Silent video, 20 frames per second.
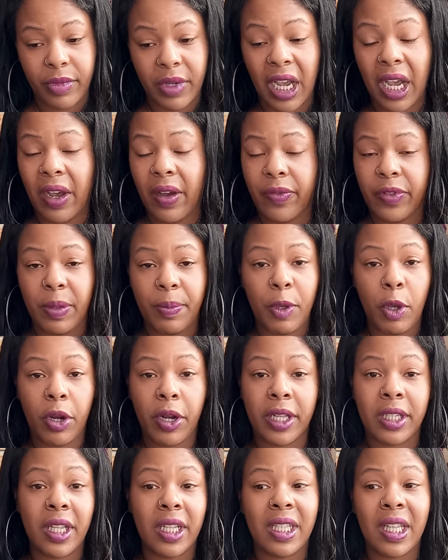I have to be
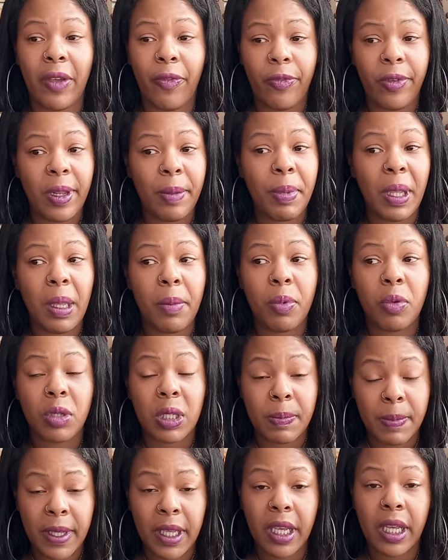honest, there's definitely people
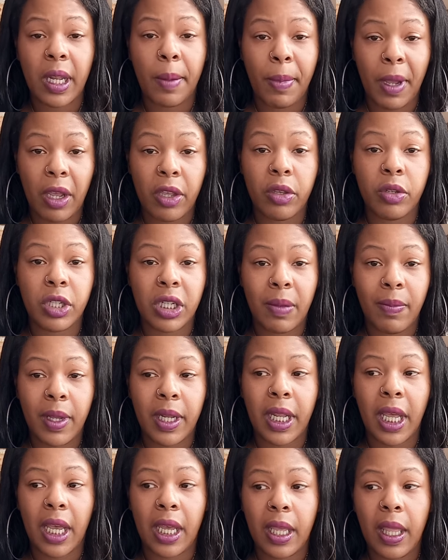speaking about you,
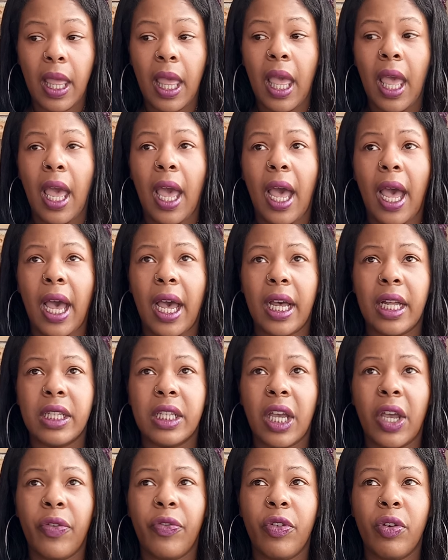Gemini. And
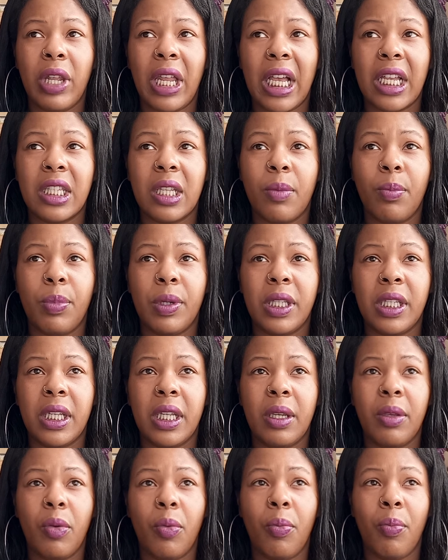I feel like
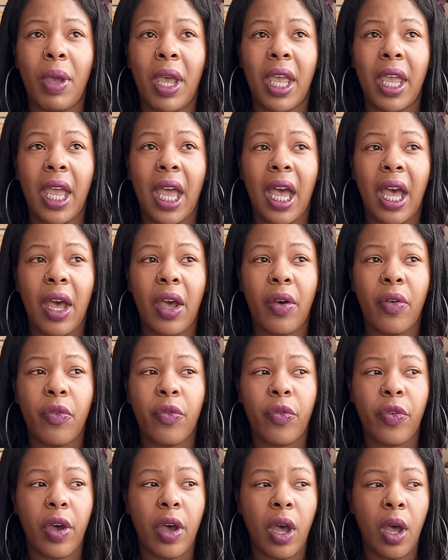somebody may
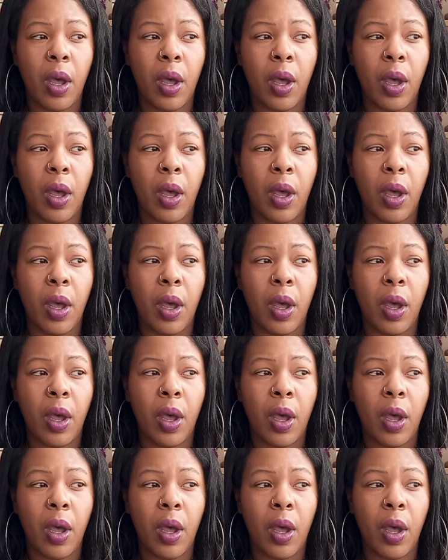have